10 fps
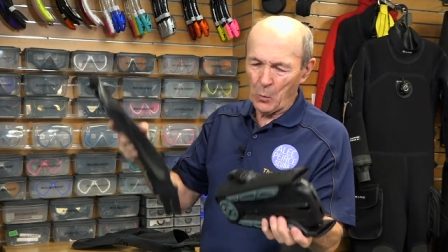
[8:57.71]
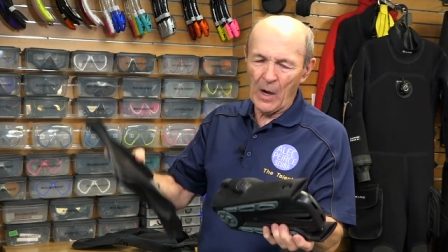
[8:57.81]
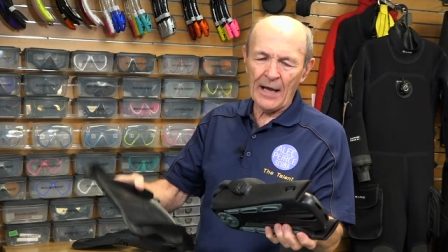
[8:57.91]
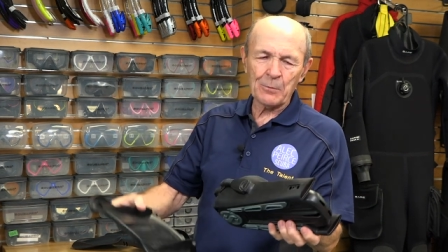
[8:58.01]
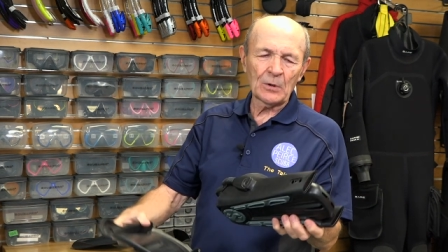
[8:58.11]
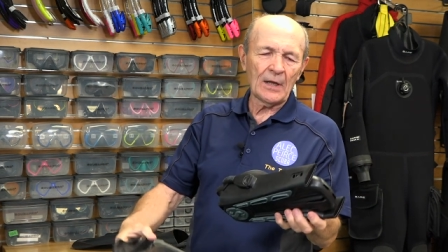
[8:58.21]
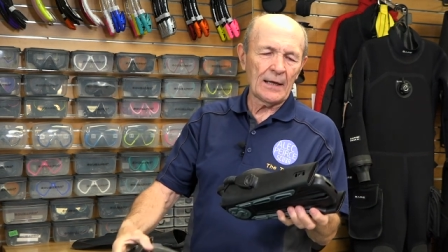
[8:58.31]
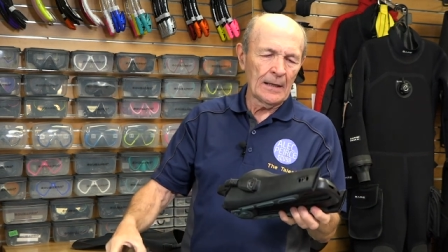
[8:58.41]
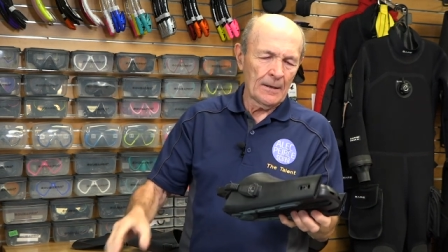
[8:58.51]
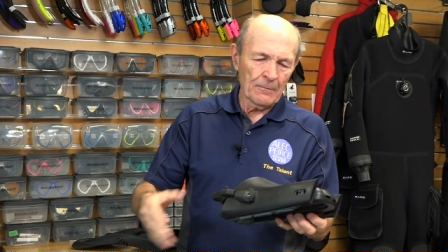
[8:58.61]
Why were
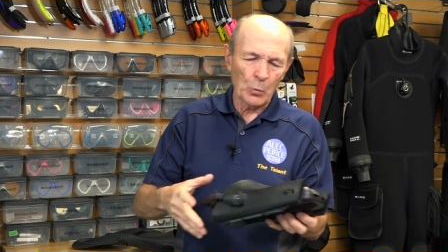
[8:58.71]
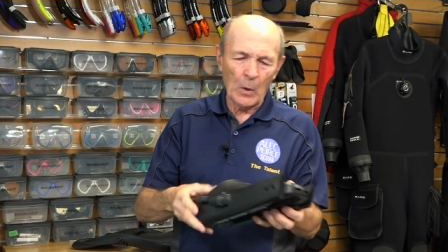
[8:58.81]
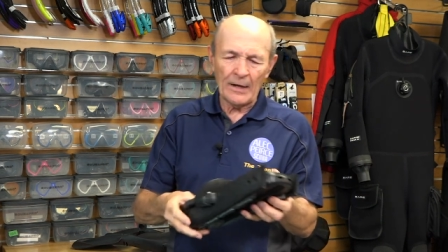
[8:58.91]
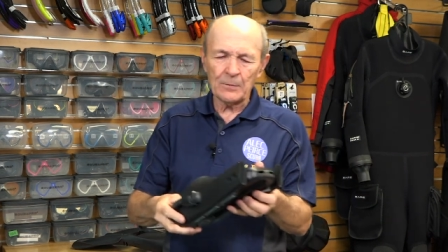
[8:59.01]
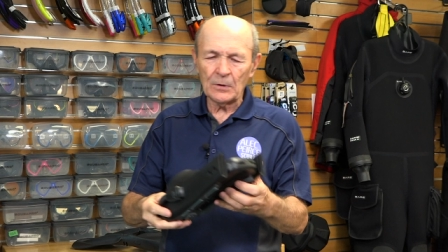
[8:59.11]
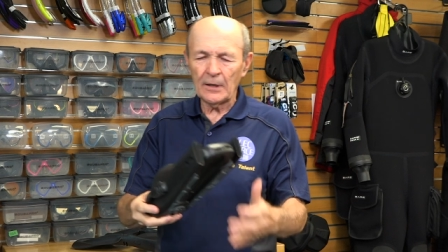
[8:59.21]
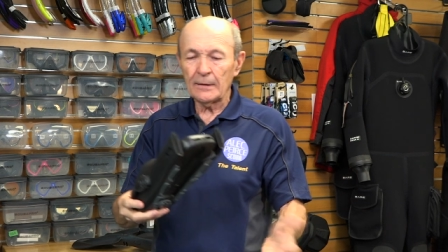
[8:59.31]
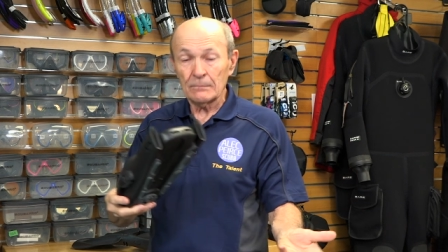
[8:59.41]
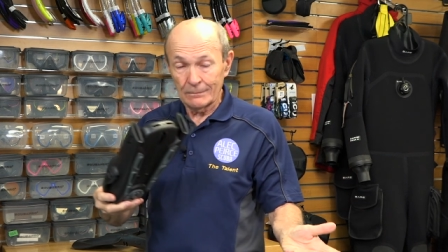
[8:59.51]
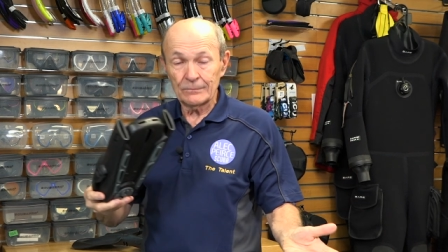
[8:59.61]
they
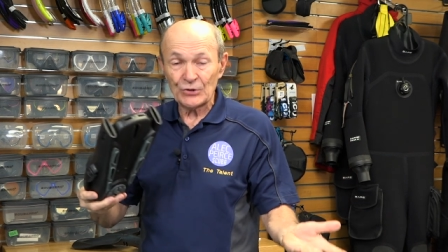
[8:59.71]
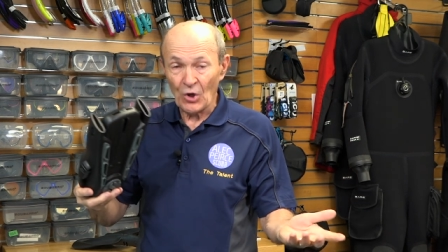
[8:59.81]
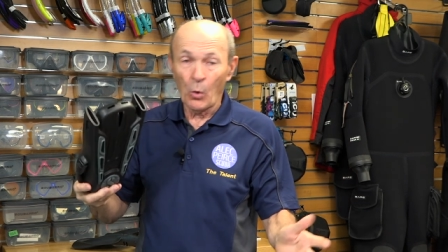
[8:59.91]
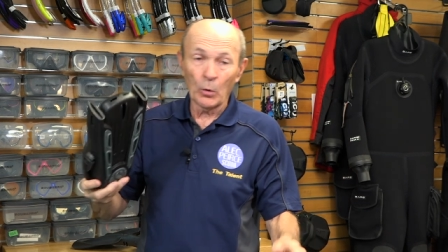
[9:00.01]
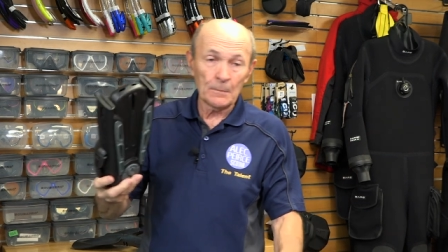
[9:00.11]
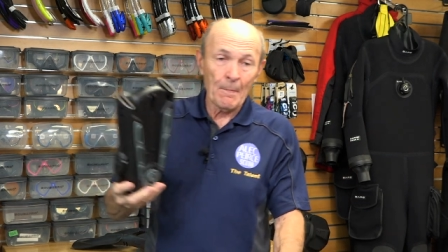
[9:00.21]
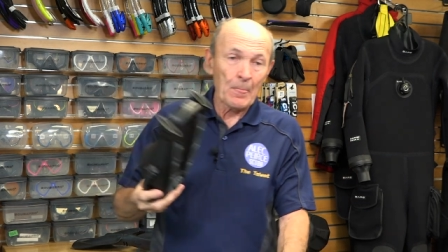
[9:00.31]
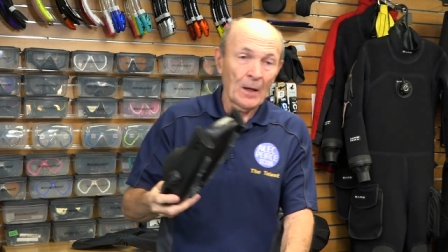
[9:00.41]
sold?